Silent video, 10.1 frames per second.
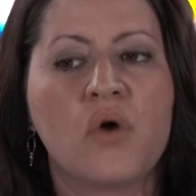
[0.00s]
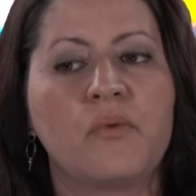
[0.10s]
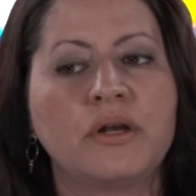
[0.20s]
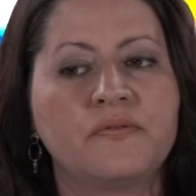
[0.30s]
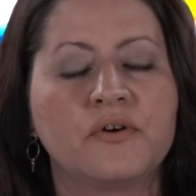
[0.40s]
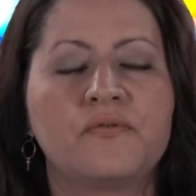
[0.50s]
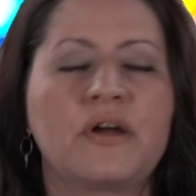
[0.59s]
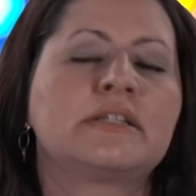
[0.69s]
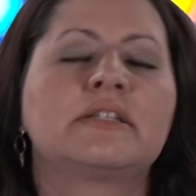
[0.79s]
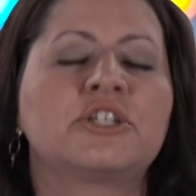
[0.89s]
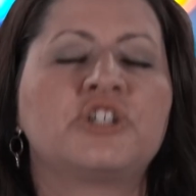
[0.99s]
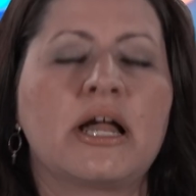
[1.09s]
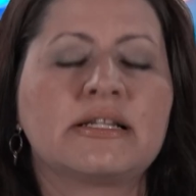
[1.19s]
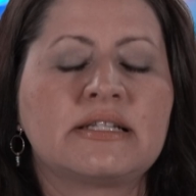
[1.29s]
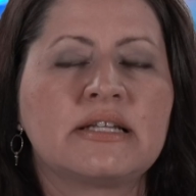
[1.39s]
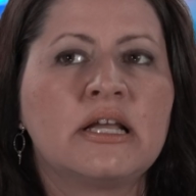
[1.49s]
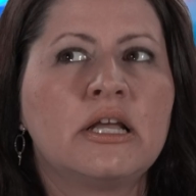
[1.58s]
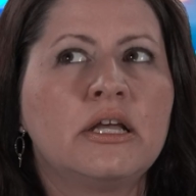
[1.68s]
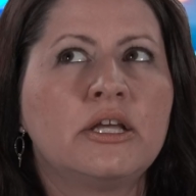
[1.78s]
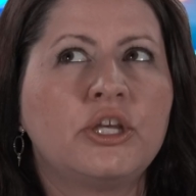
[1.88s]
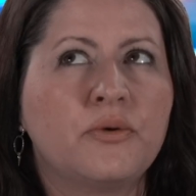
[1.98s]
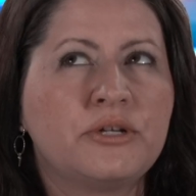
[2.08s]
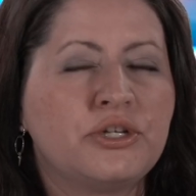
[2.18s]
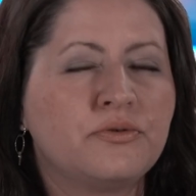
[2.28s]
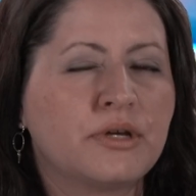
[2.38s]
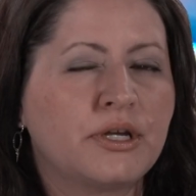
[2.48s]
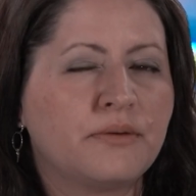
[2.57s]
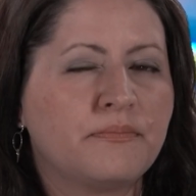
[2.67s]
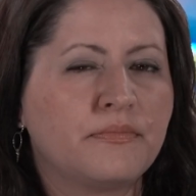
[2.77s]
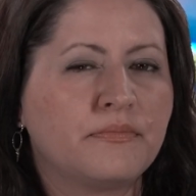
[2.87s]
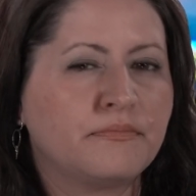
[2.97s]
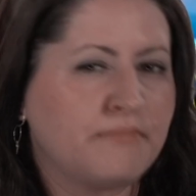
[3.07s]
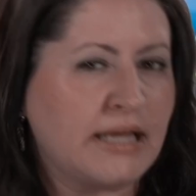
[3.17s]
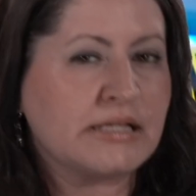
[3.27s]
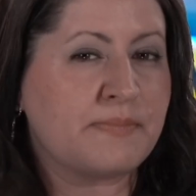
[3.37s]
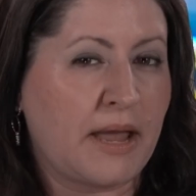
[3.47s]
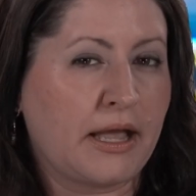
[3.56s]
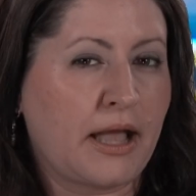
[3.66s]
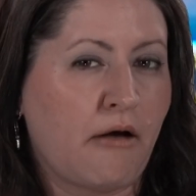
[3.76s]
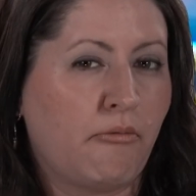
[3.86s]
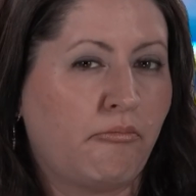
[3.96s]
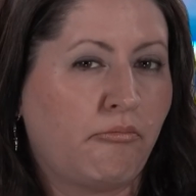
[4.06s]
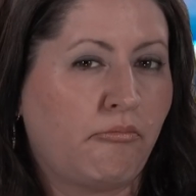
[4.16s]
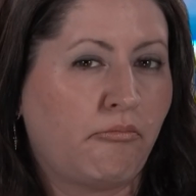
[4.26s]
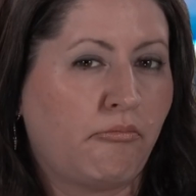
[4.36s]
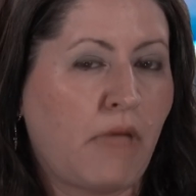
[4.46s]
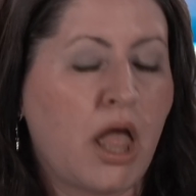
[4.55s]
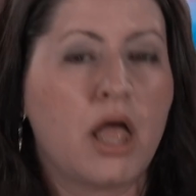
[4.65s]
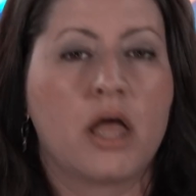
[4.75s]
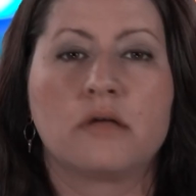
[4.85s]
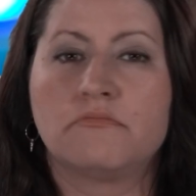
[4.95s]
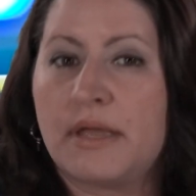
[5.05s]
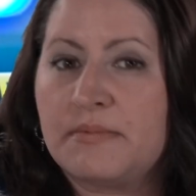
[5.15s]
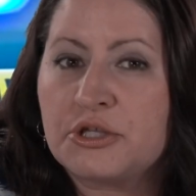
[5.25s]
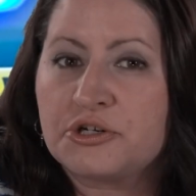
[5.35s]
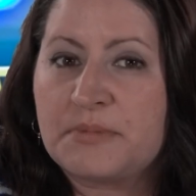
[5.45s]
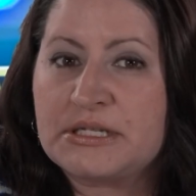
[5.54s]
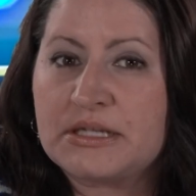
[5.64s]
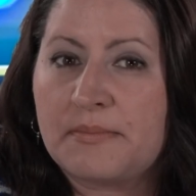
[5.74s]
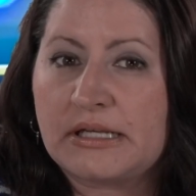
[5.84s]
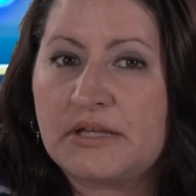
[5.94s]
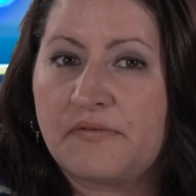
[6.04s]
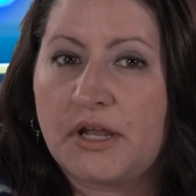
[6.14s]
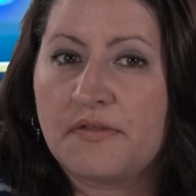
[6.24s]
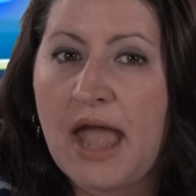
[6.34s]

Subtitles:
One of her friends suggests, you know what, did you look at Megan's bank account? Maybe there's been some activity on